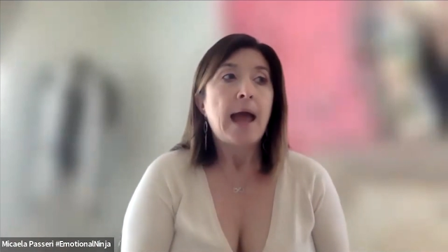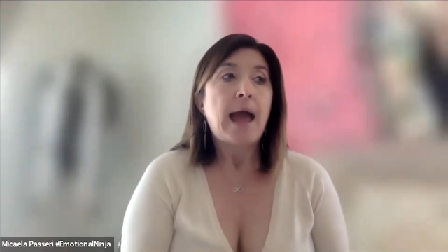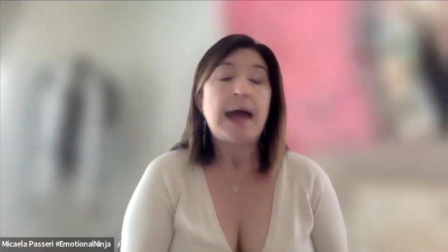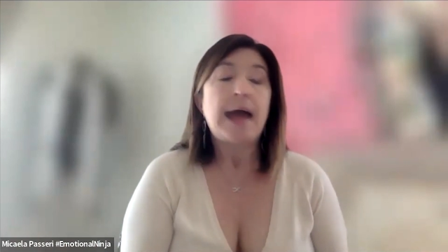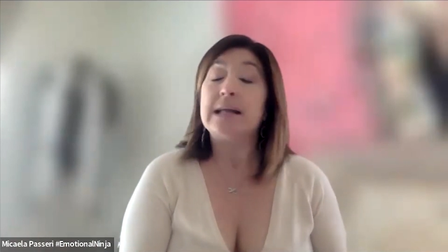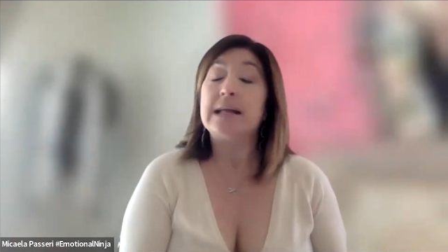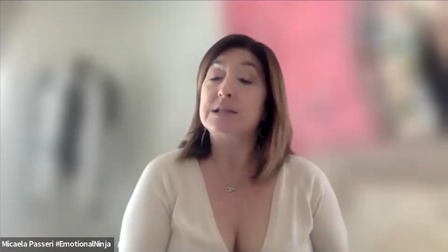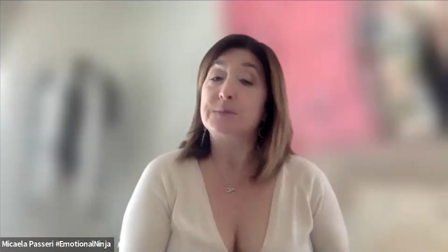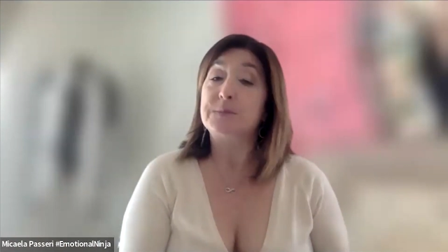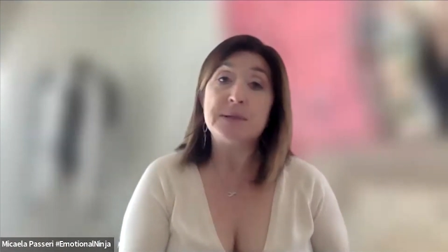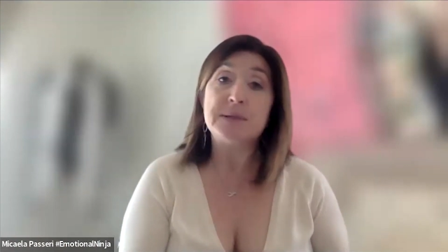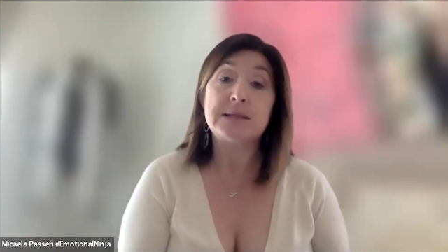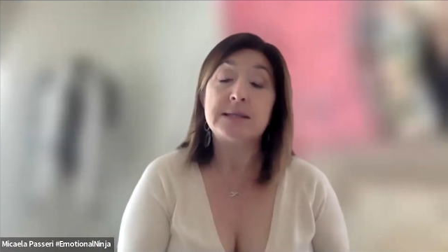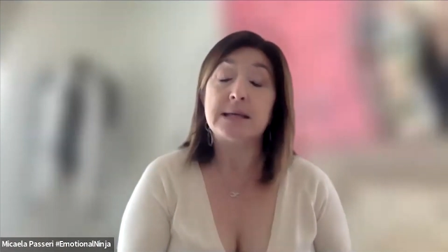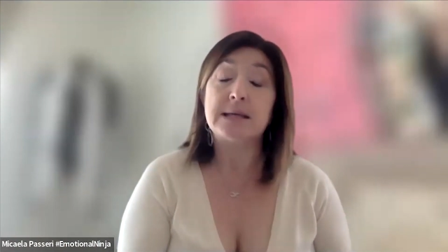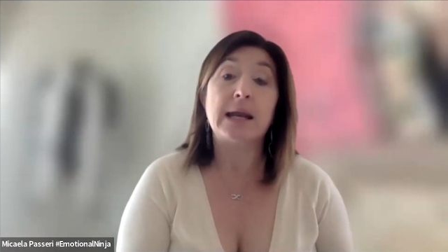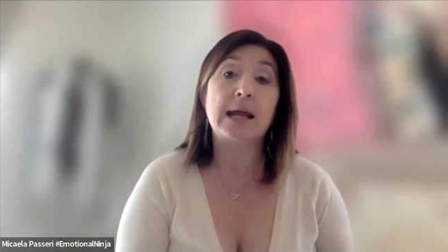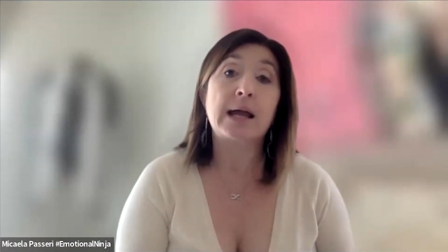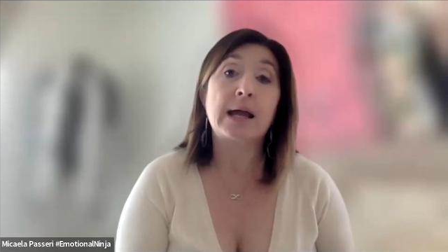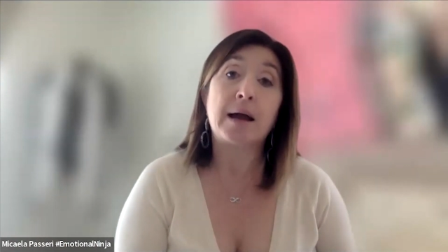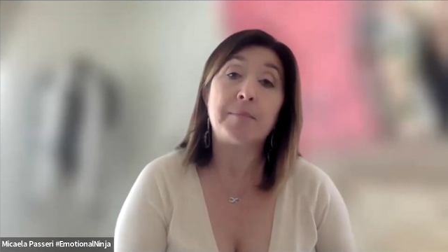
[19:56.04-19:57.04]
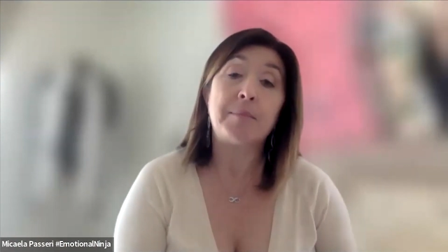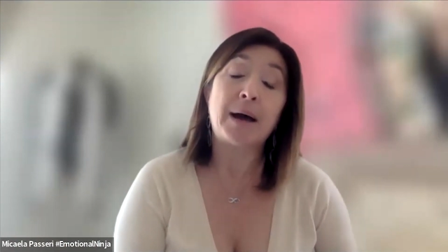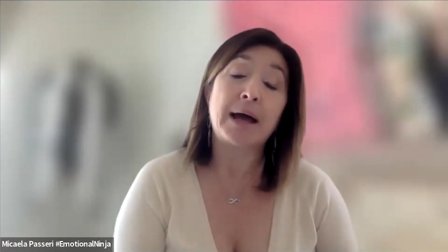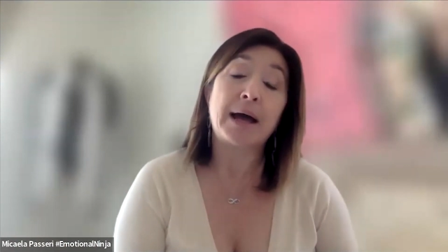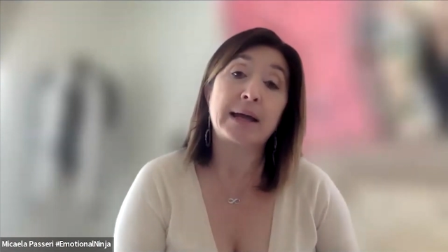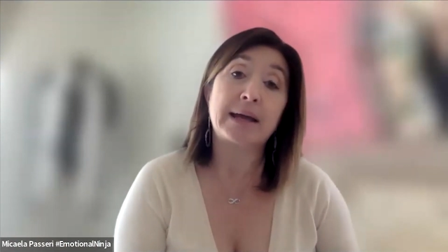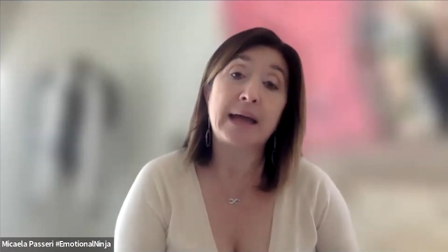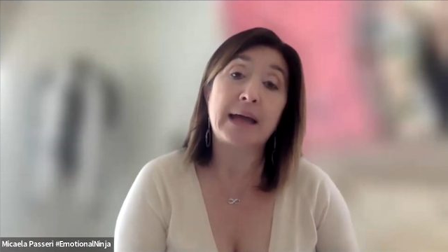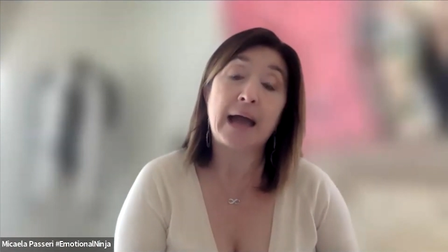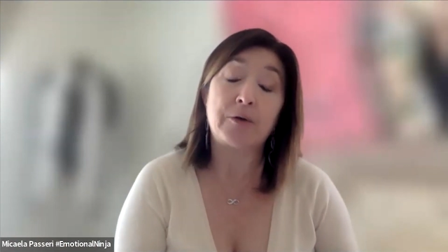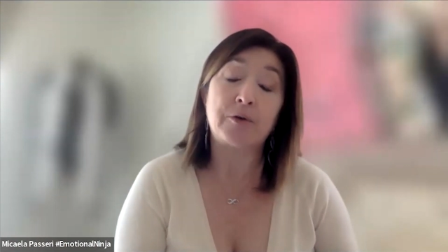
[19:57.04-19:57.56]
and it's been sitting on
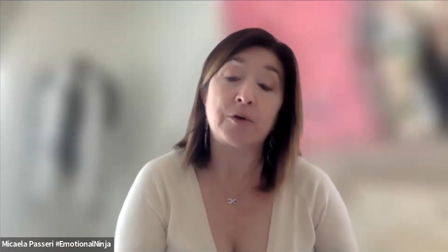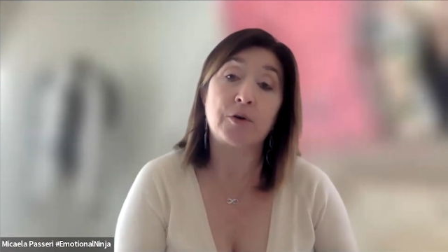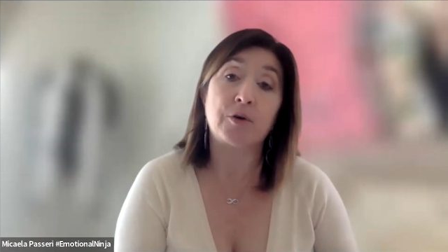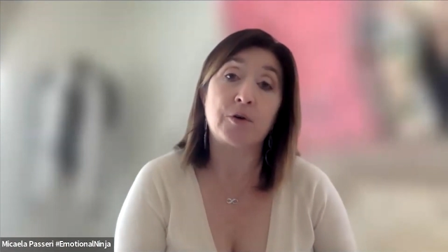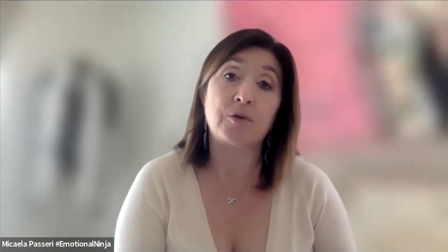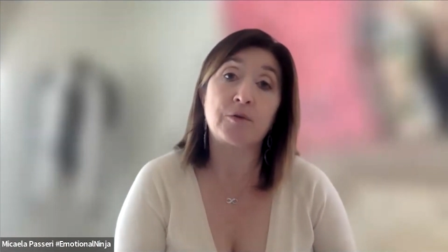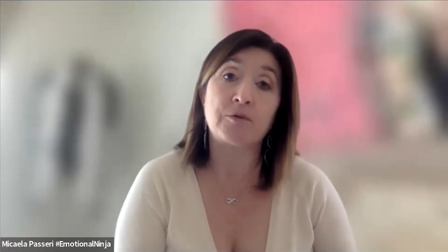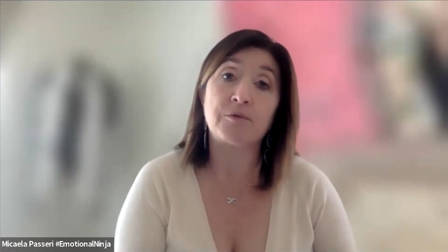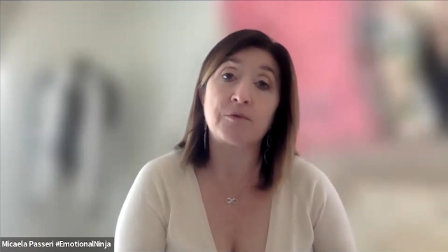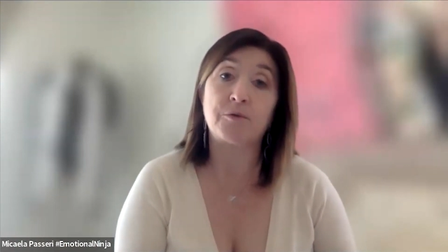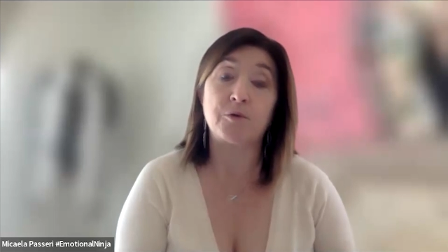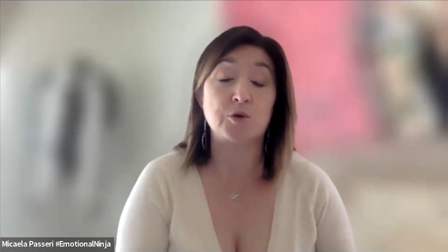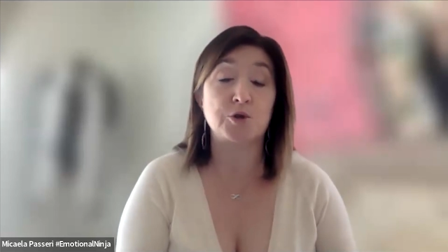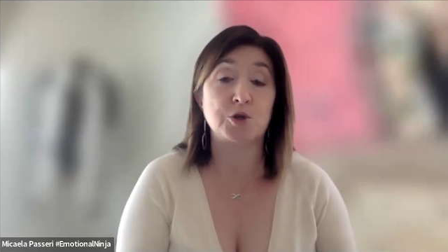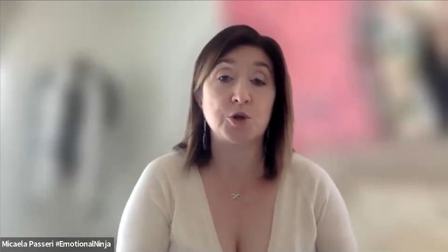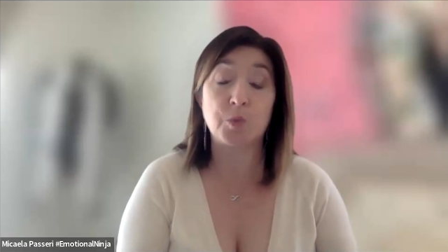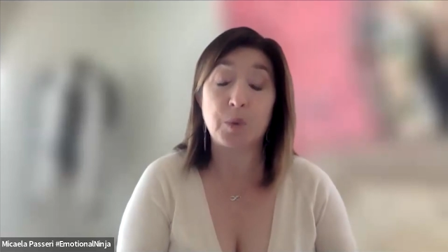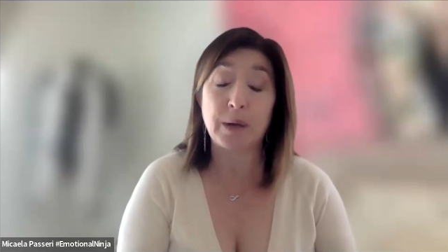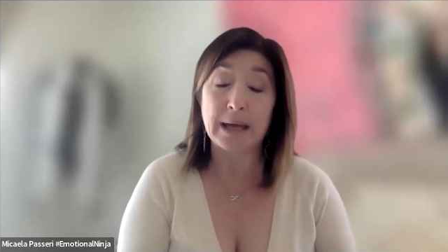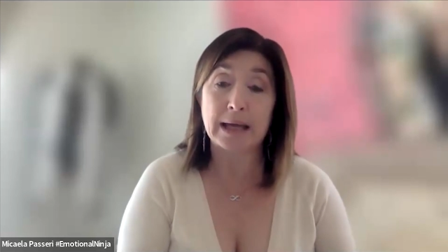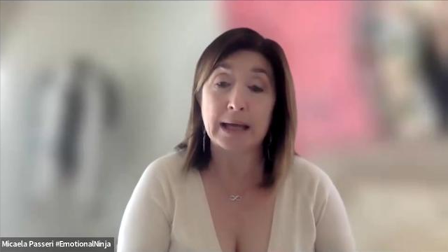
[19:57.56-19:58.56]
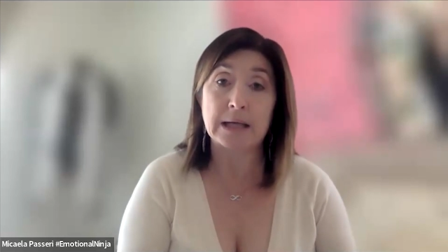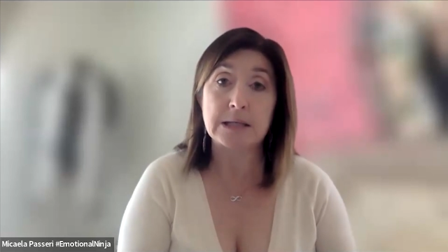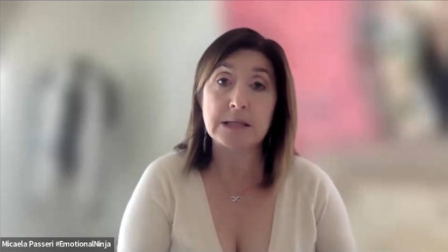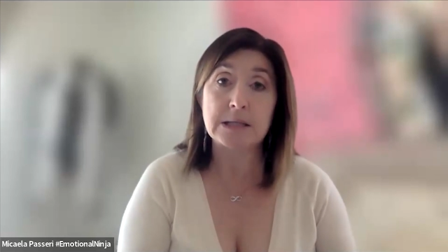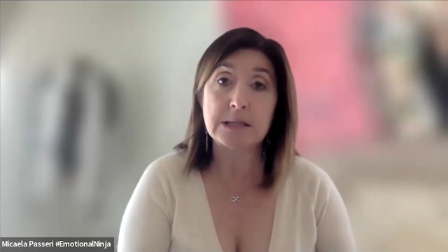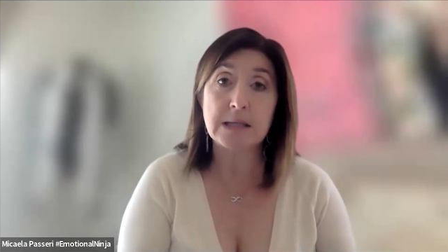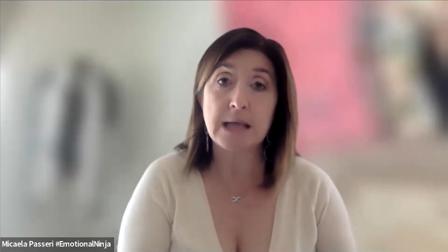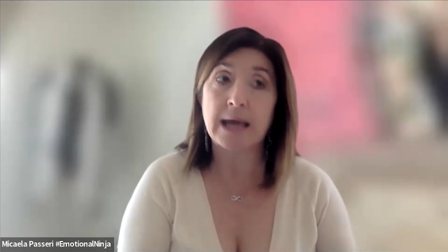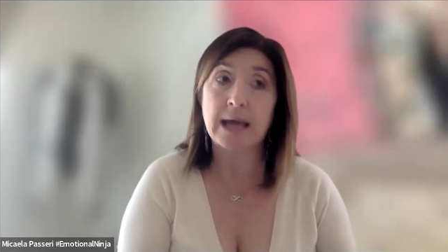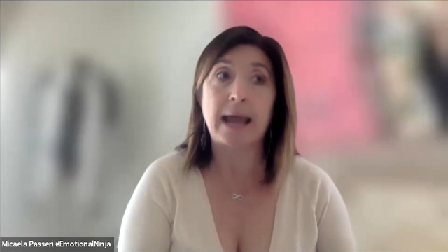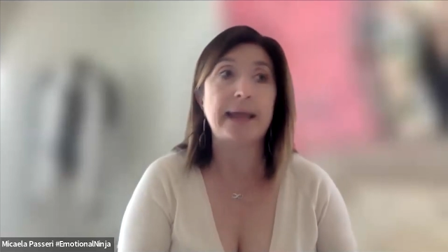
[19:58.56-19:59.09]
my counter for 2
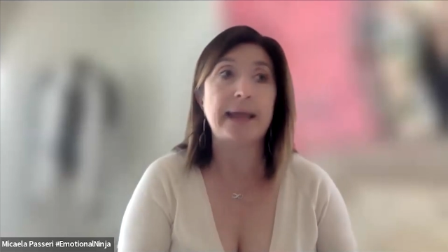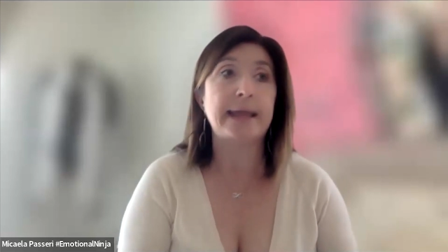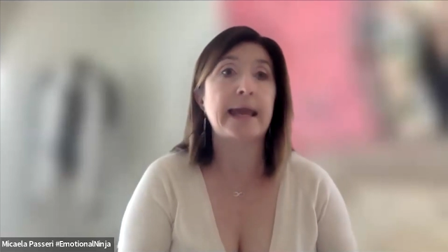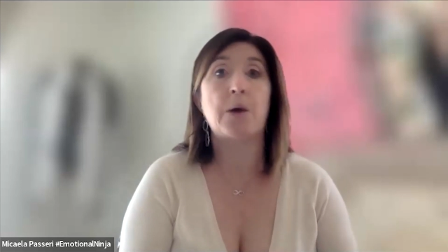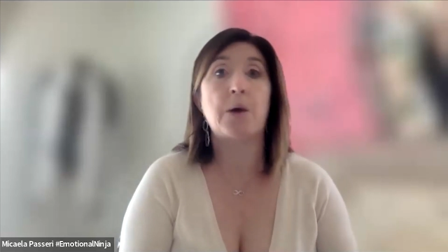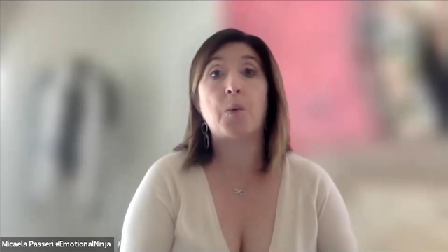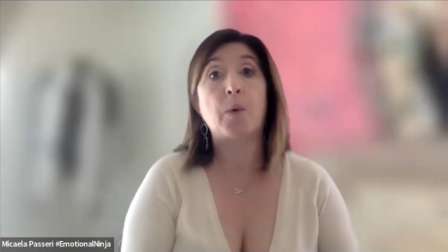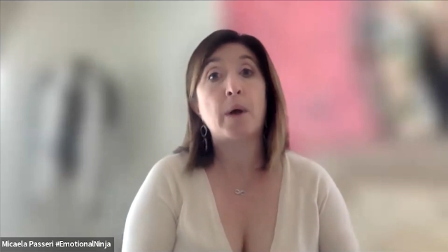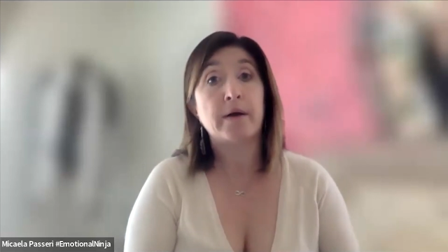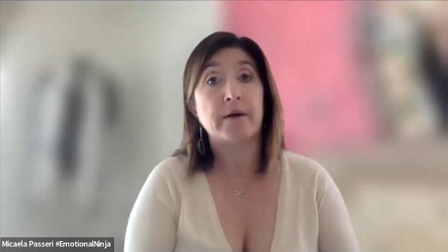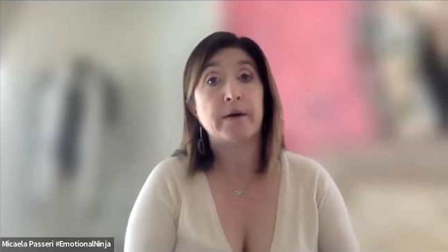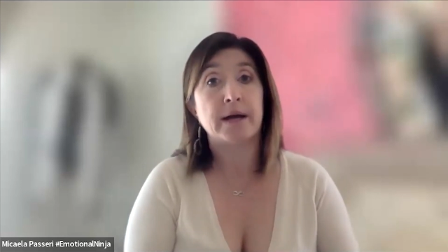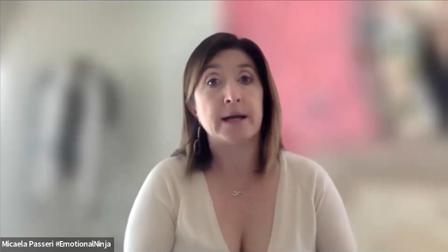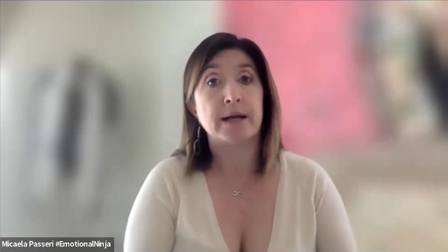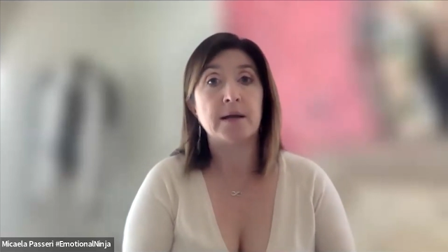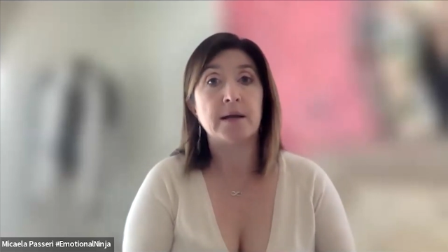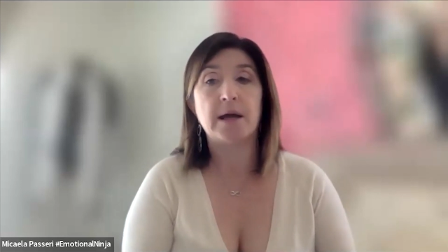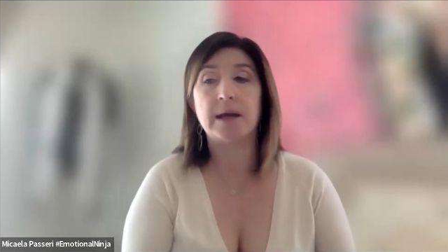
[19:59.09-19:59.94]
weeks and I can't wear it.